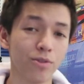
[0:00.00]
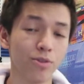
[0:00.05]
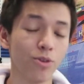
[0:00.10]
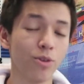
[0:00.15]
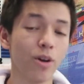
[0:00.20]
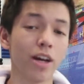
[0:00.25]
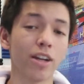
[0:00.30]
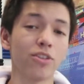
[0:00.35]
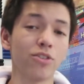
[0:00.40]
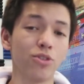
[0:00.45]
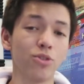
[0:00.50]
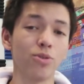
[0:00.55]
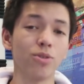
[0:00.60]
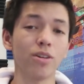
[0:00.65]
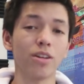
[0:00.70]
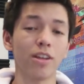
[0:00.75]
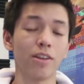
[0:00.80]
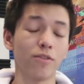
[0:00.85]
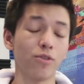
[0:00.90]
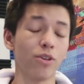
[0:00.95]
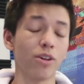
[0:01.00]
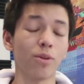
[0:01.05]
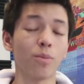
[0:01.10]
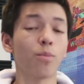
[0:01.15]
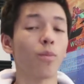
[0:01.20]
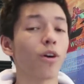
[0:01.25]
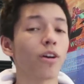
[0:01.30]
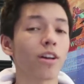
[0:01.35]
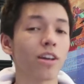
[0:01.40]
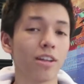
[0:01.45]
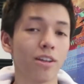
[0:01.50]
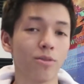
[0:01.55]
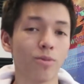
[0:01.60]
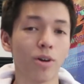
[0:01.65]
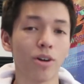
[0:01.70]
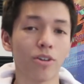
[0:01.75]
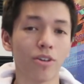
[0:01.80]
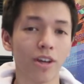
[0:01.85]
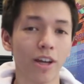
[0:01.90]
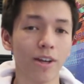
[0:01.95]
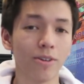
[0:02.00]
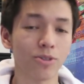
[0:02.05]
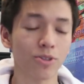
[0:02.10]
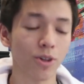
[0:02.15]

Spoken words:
if you knew how to do it, if you know how to market it well, okay?